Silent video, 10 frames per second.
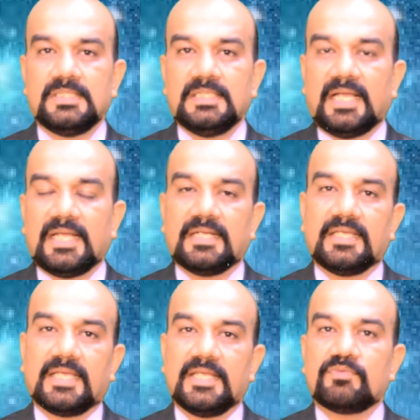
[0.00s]
And
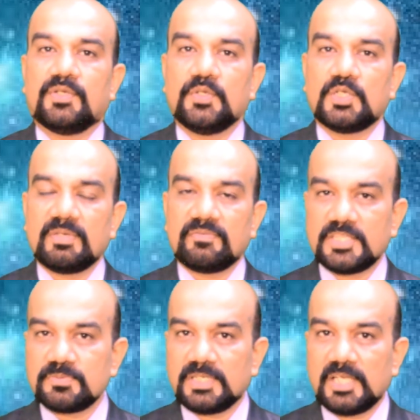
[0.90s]
again, if you're new to my
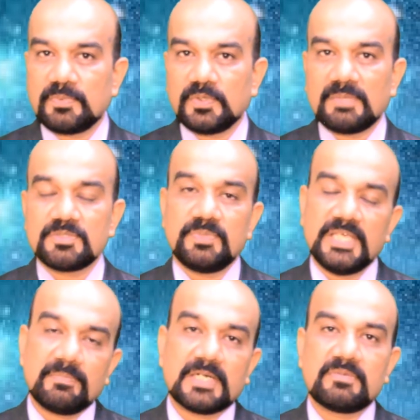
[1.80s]
Facebook Live programs,
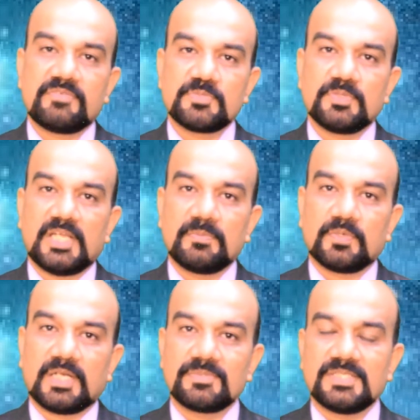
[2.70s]
be a part of my Facebook Live
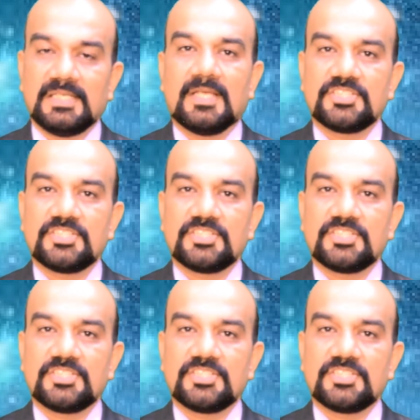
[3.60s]
programs.